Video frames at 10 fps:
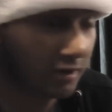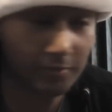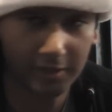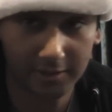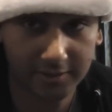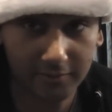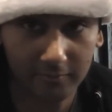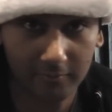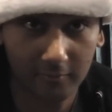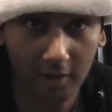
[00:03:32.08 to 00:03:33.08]
ornaments
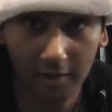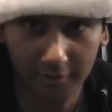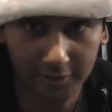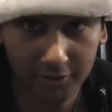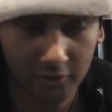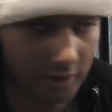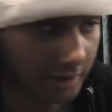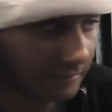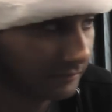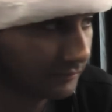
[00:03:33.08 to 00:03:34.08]
on this
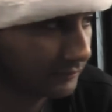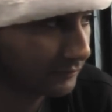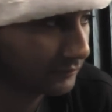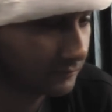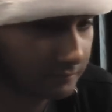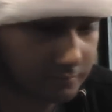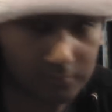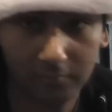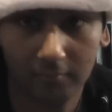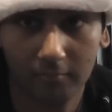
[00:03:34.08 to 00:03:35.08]
tree.
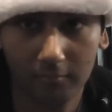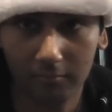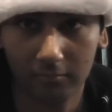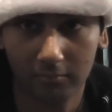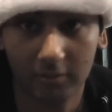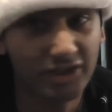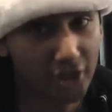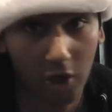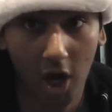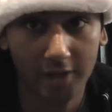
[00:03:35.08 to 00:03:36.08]
Because
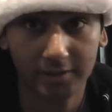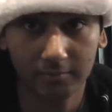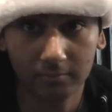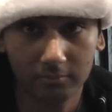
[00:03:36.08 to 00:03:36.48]
they're awesome.